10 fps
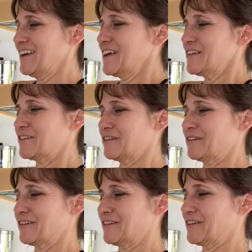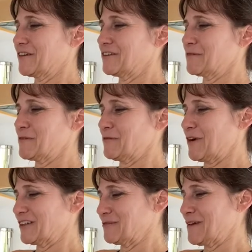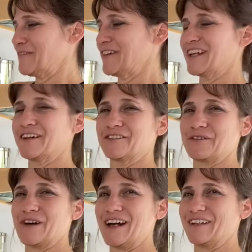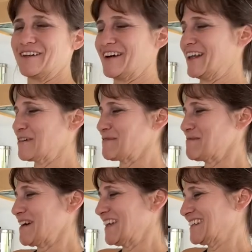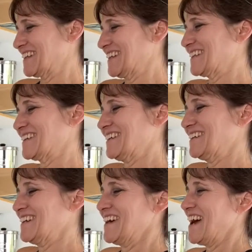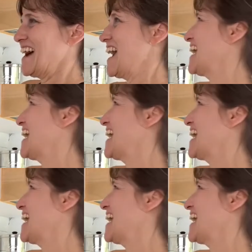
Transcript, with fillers: those, those have been watching my videos a while know I like my pasta, so I had